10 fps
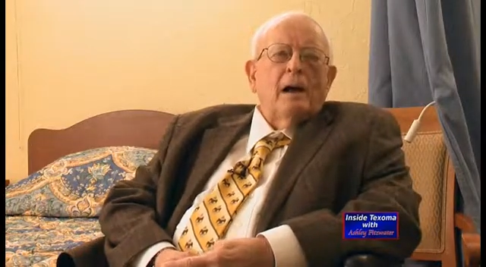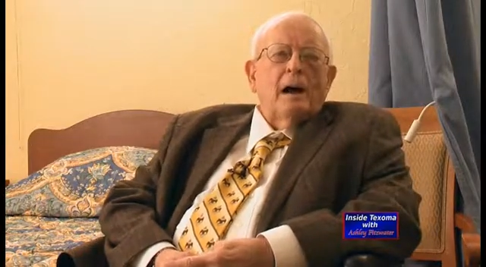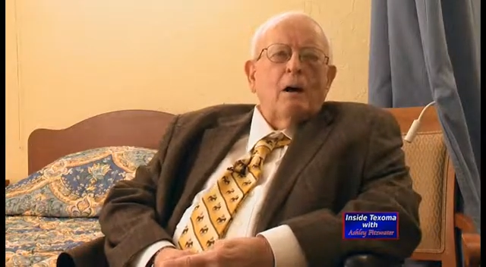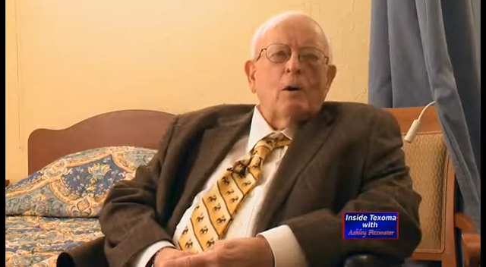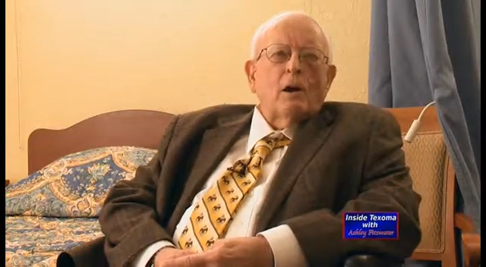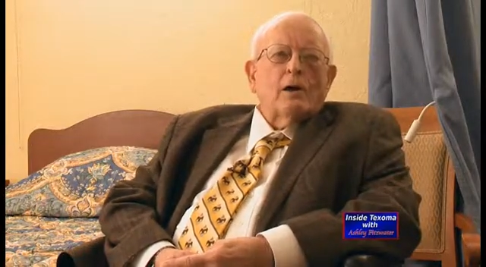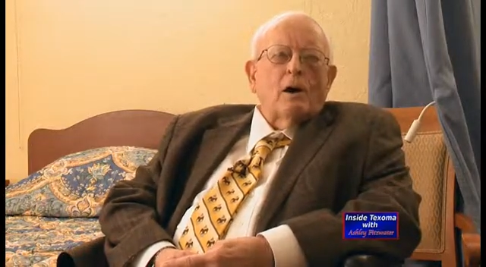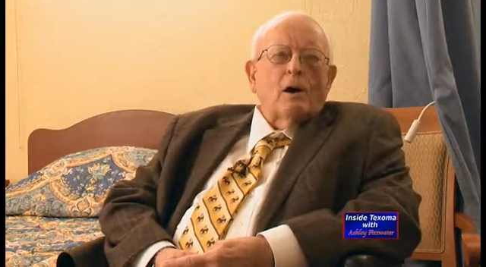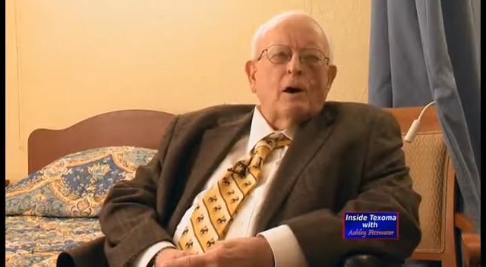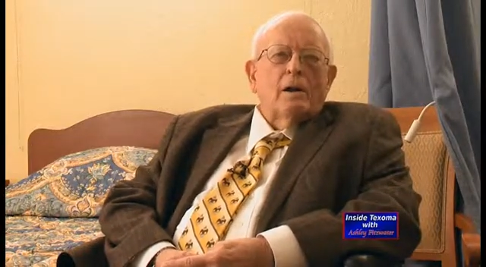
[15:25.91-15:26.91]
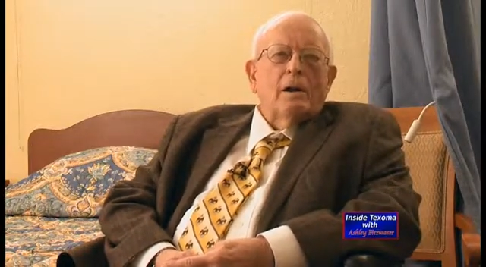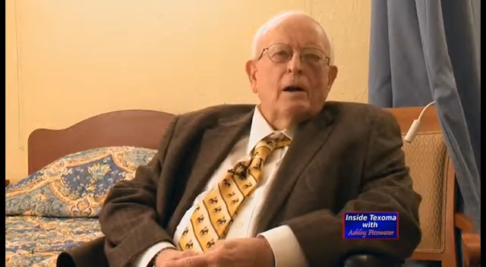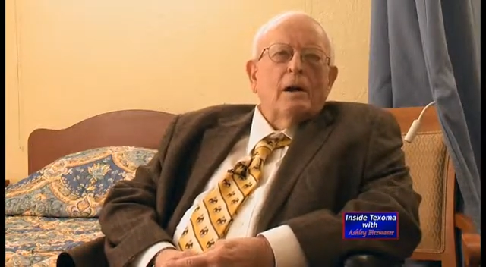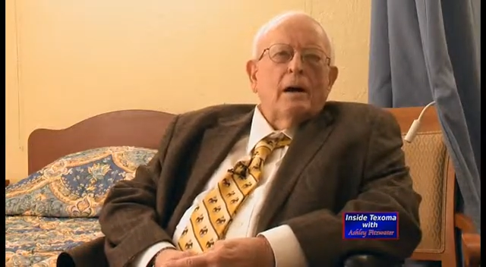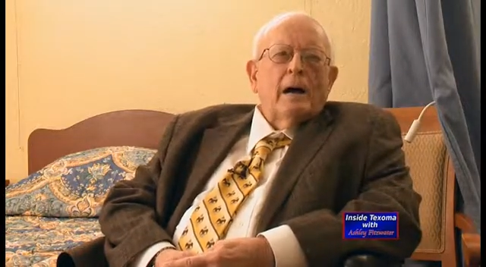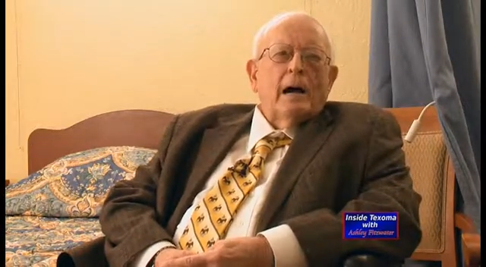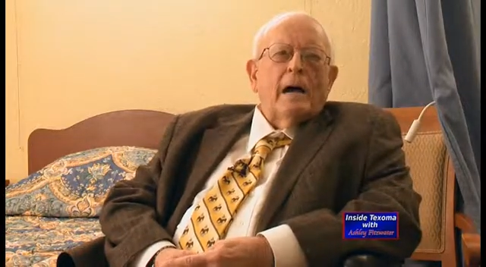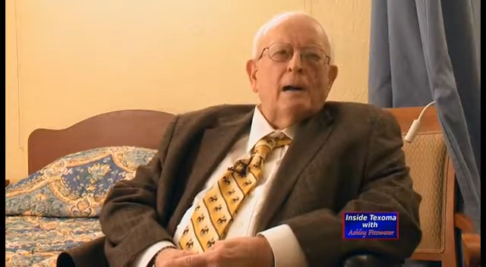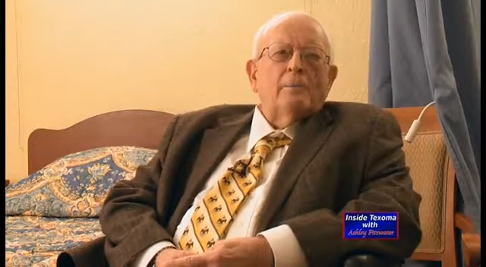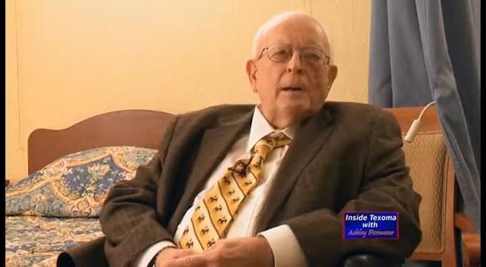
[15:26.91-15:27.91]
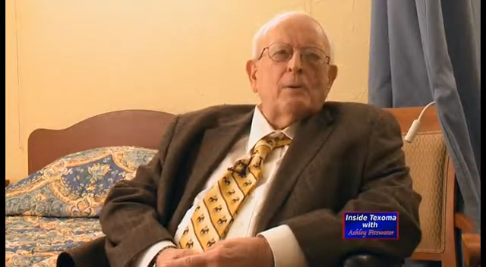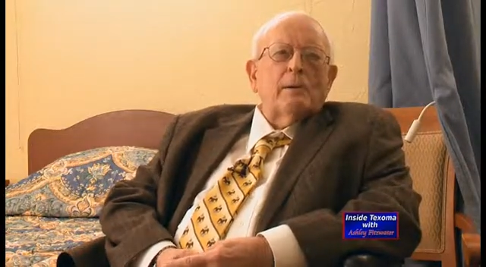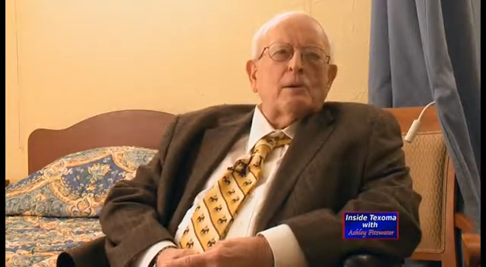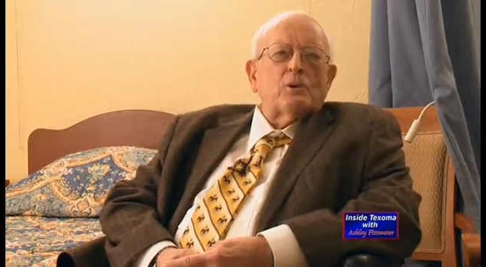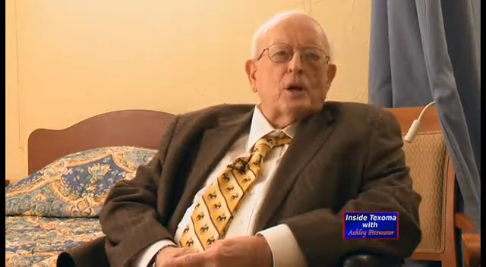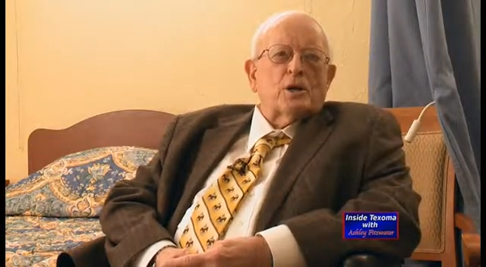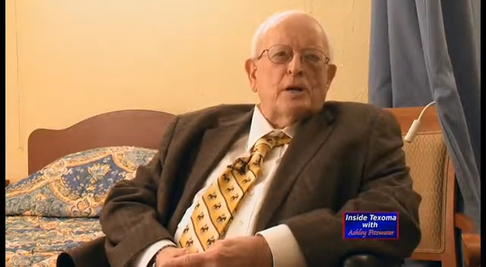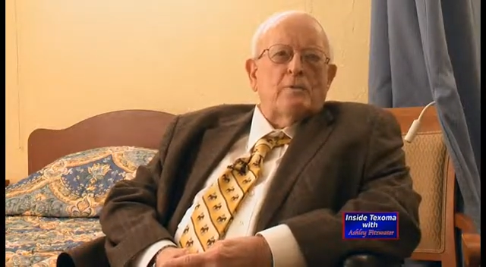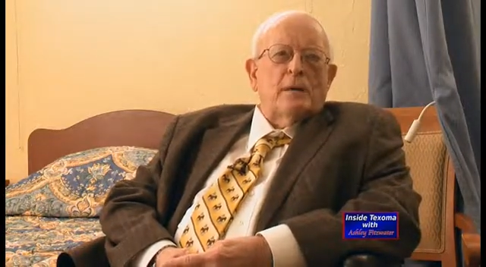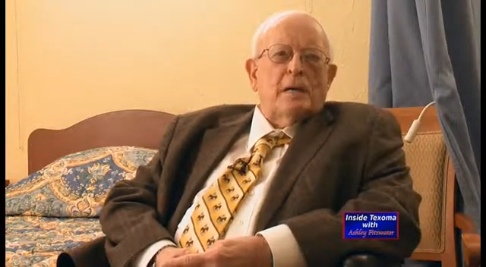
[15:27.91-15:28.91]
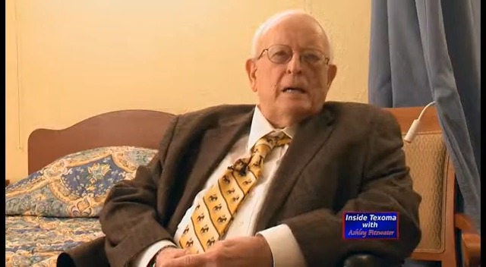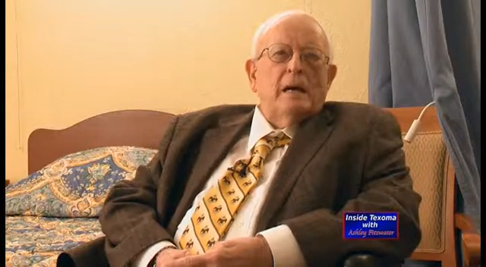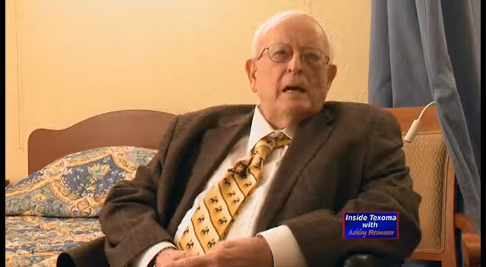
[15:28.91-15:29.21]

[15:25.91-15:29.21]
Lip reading: I worked hard. I had people that trusted me,